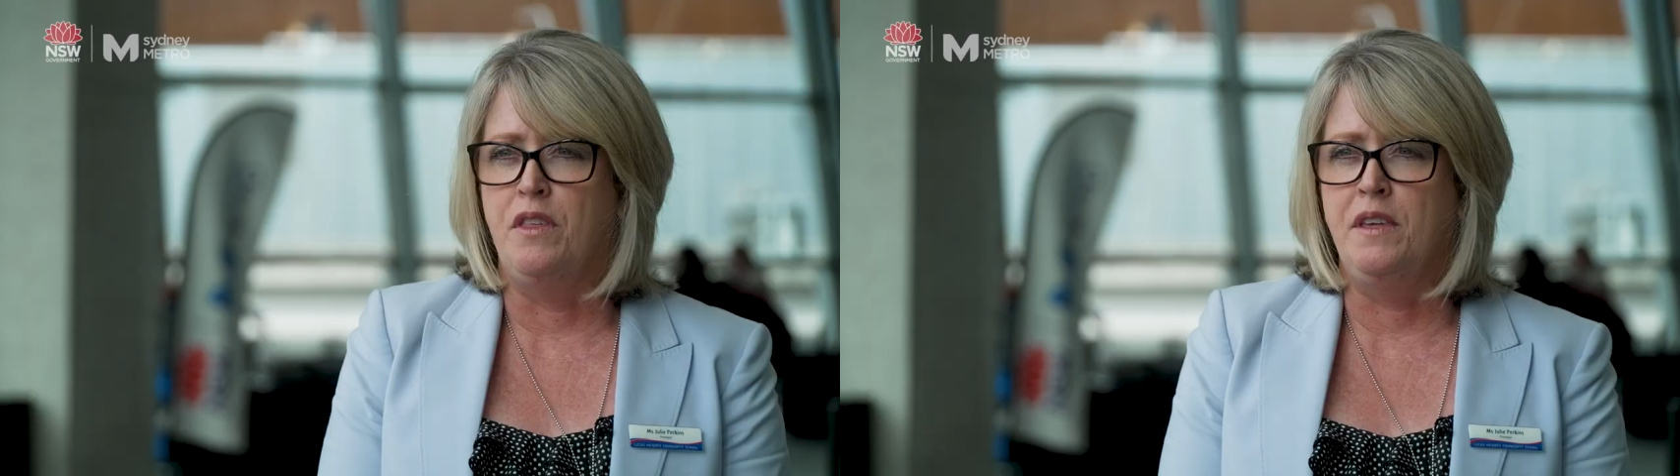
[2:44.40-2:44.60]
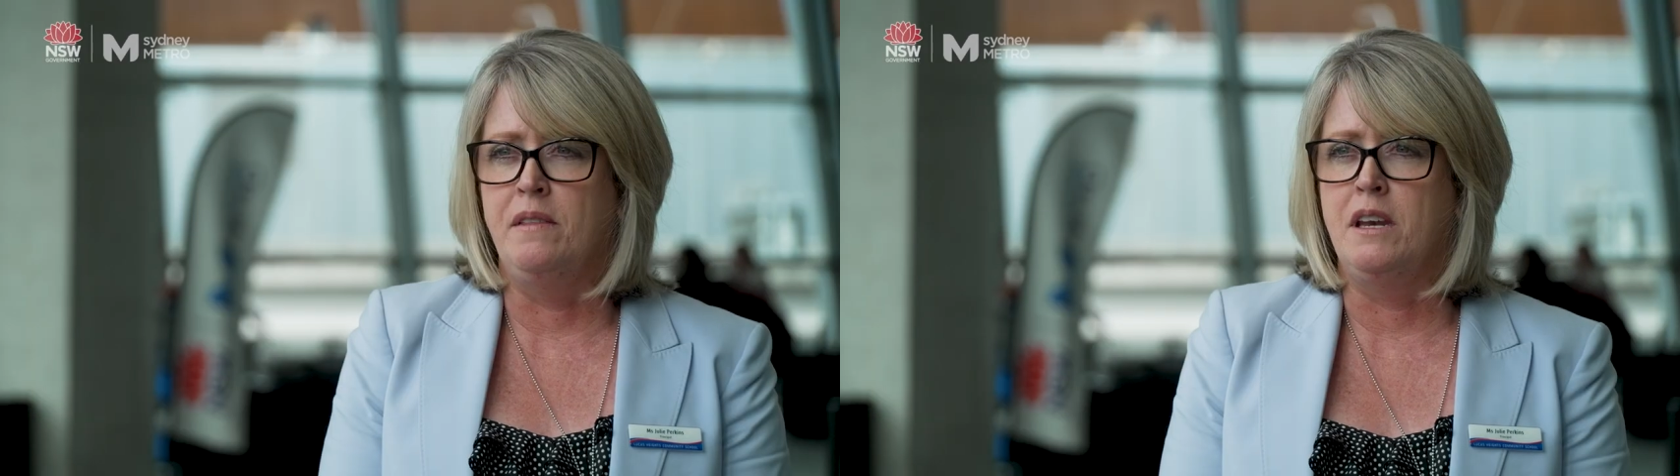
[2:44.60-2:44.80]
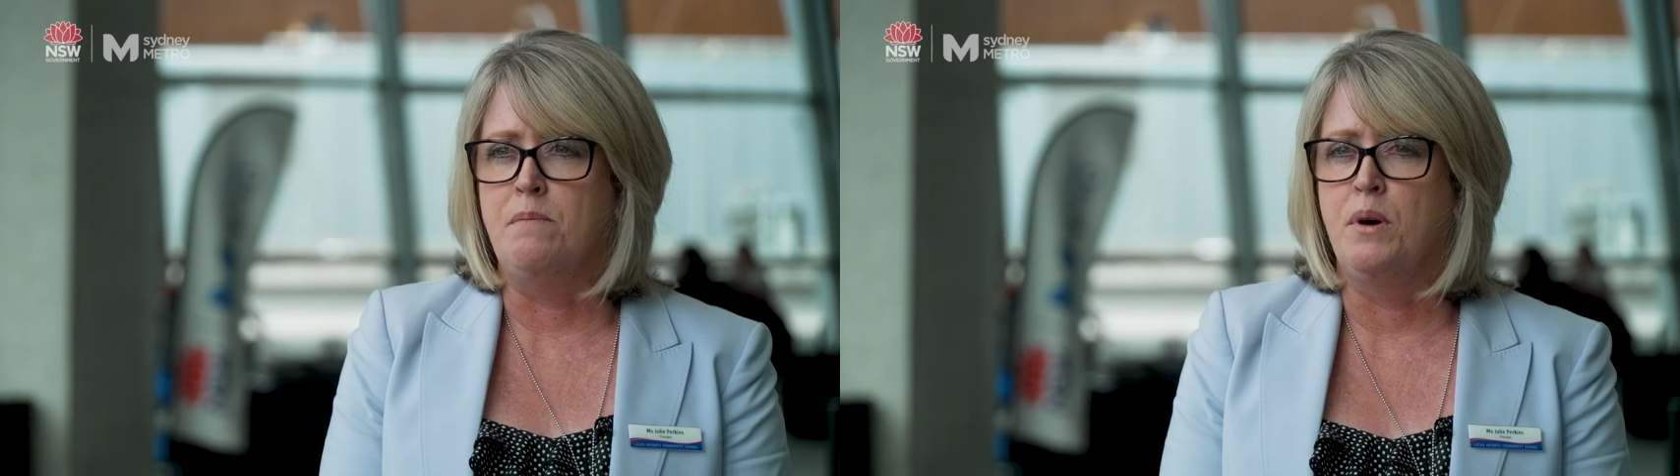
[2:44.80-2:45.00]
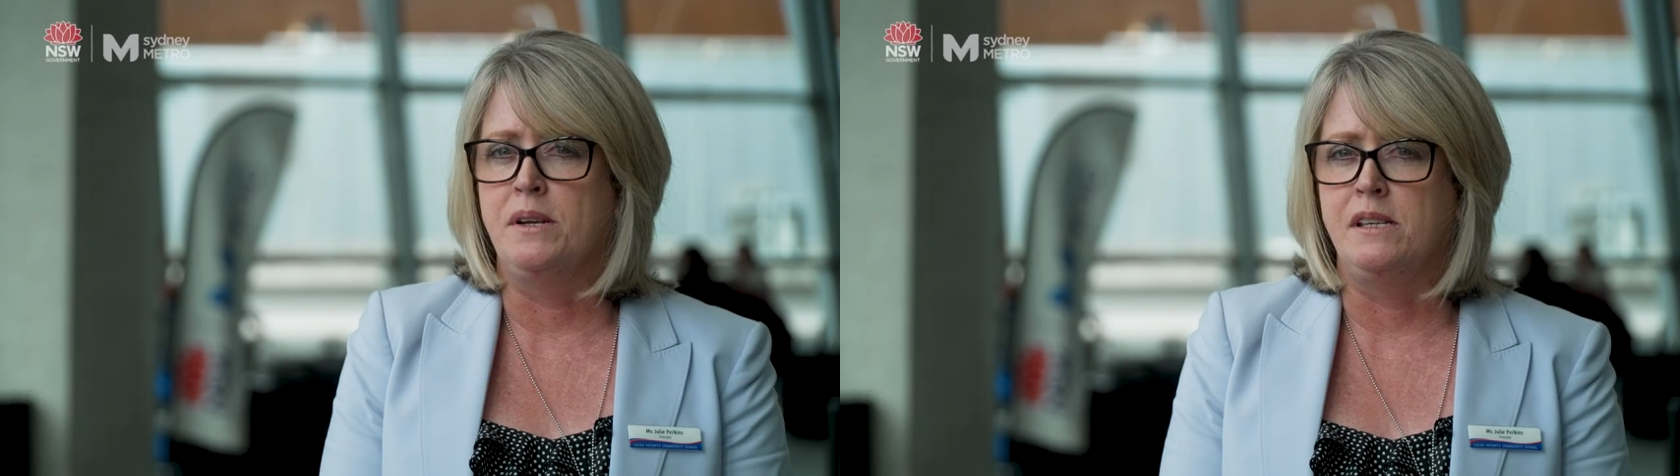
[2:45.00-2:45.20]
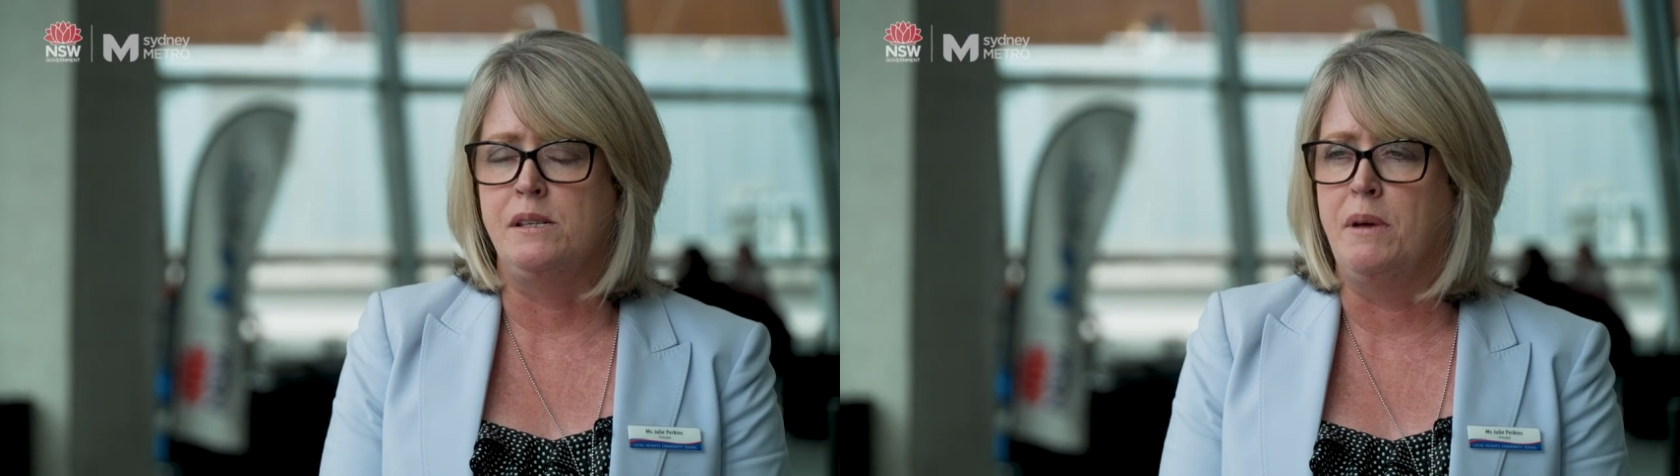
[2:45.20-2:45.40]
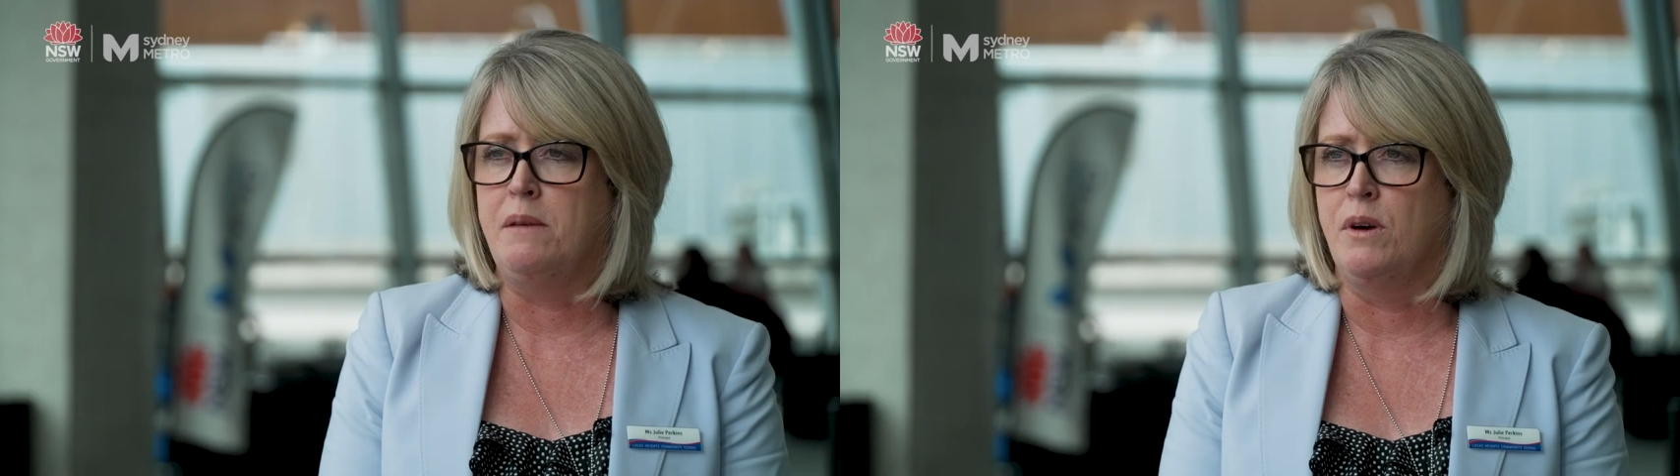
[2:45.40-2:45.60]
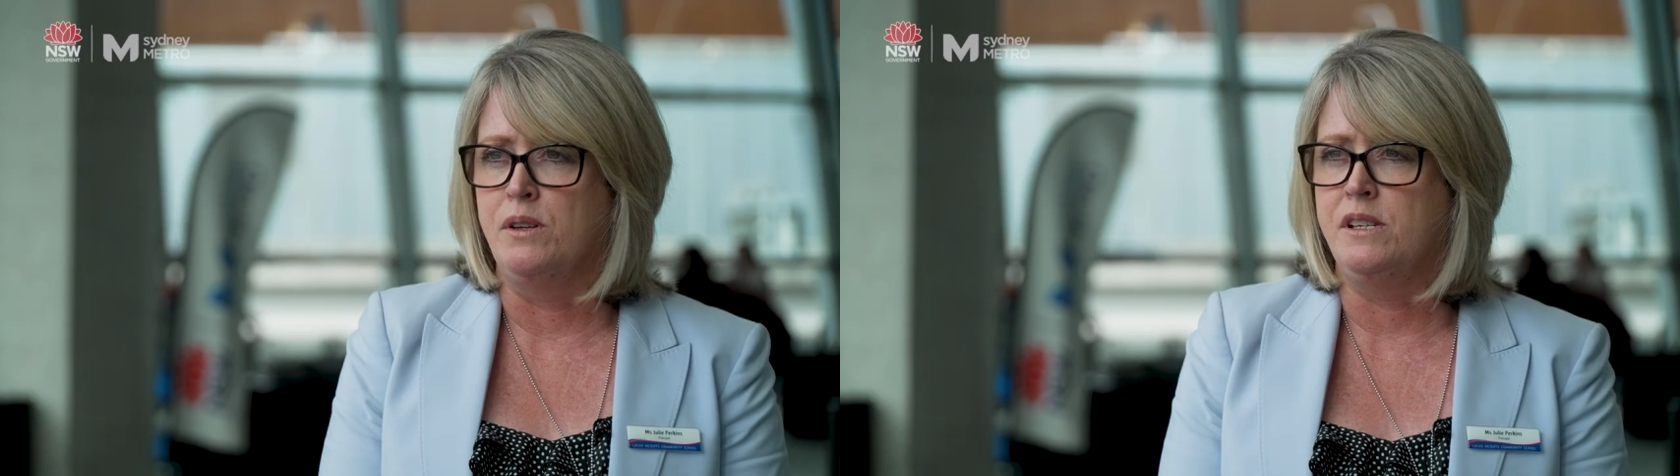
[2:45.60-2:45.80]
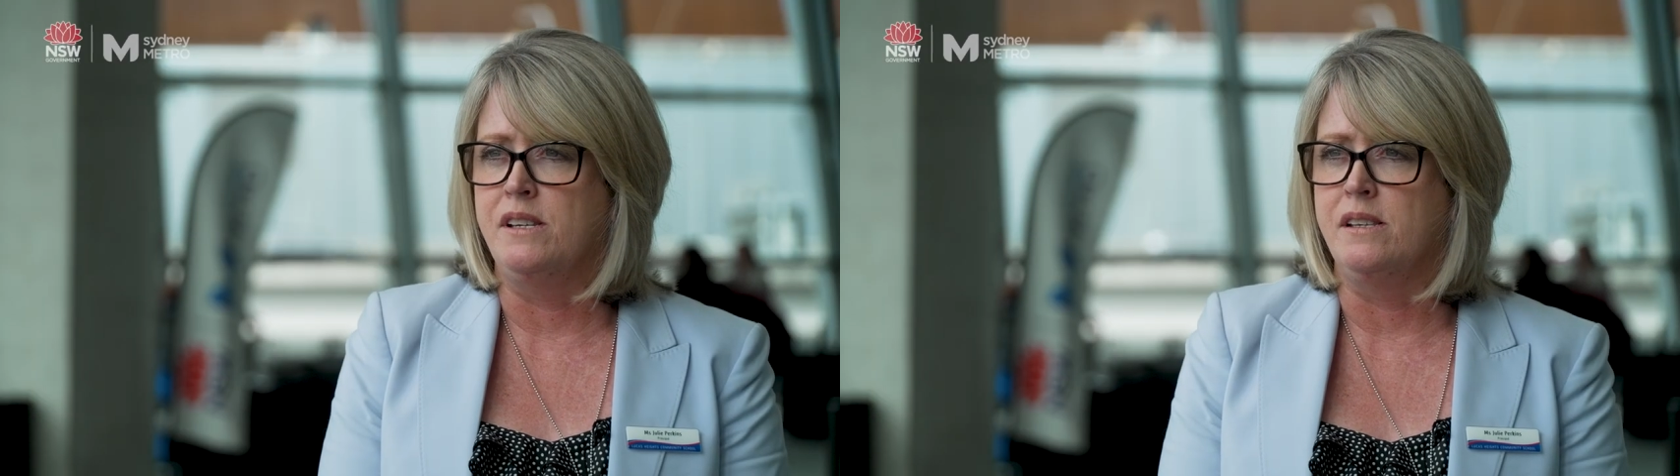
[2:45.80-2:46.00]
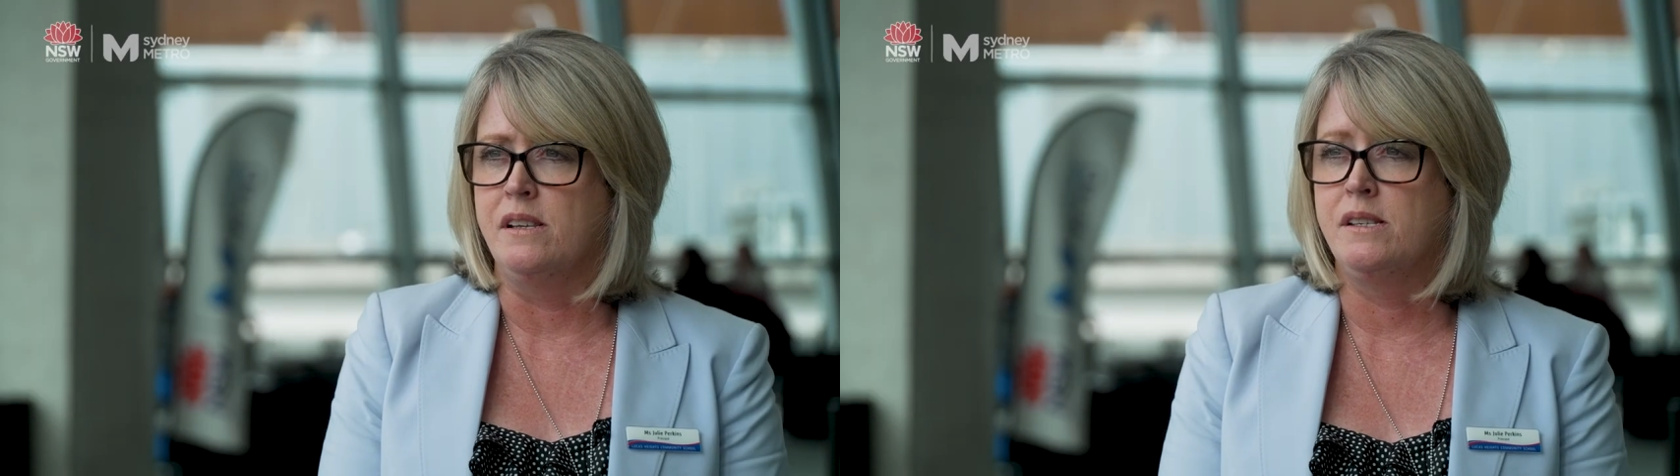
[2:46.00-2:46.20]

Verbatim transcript: The thing that impresses me most is the